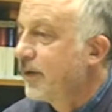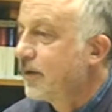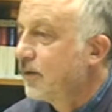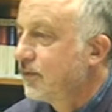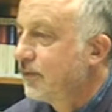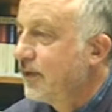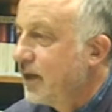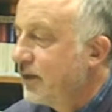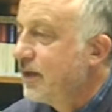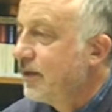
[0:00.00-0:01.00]
because the
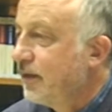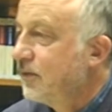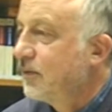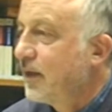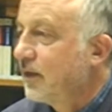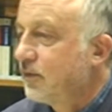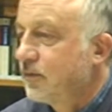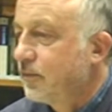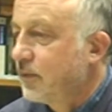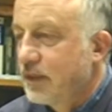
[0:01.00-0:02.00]
idea is
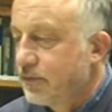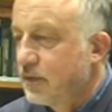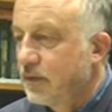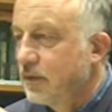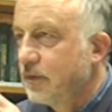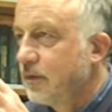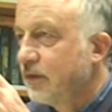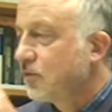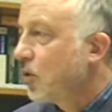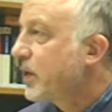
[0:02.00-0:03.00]
that whatever
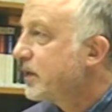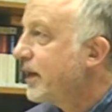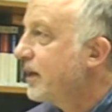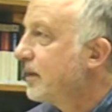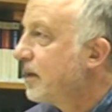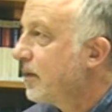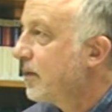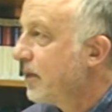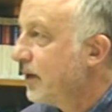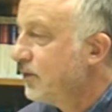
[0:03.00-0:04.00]
astronomical
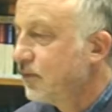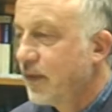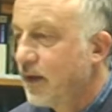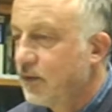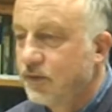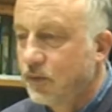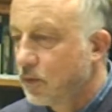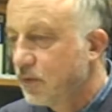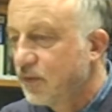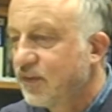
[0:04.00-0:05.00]
data there is, they are
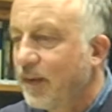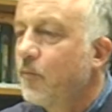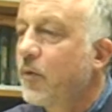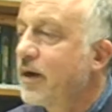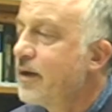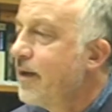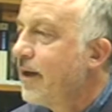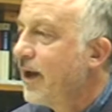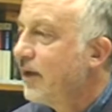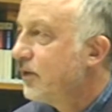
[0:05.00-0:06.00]
stored somewhere,
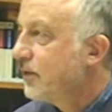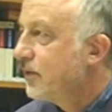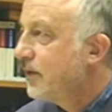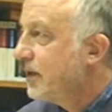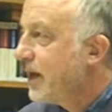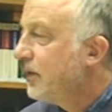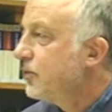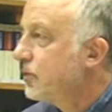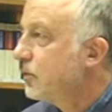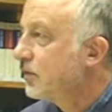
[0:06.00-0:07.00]
and the end
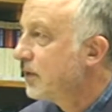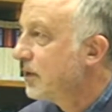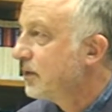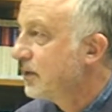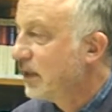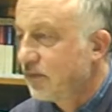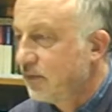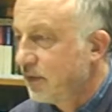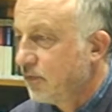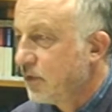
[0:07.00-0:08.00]
user
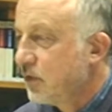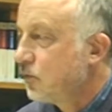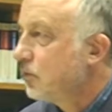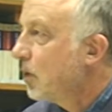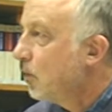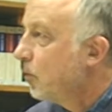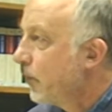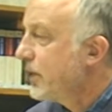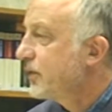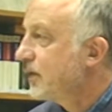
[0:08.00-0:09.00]
doesn't even need to know
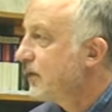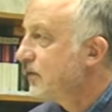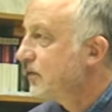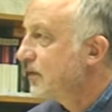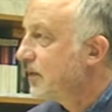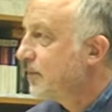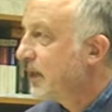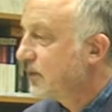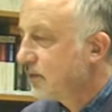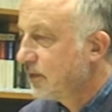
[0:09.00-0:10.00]
where it is,
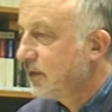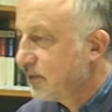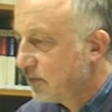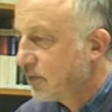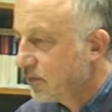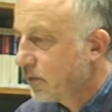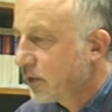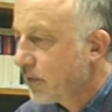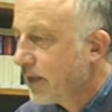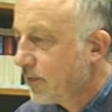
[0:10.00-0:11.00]
but
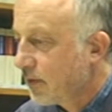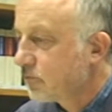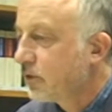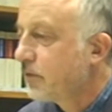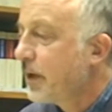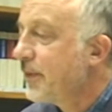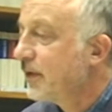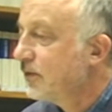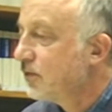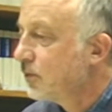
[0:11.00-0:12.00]
the
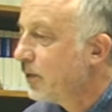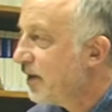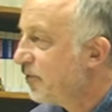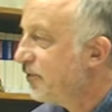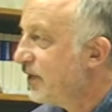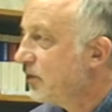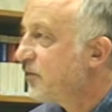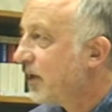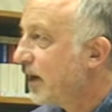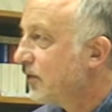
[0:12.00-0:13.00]
requirement is to have very
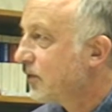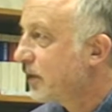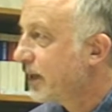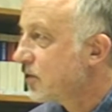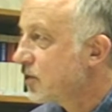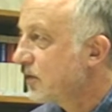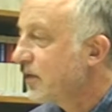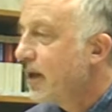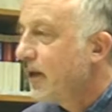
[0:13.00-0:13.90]
fast connections,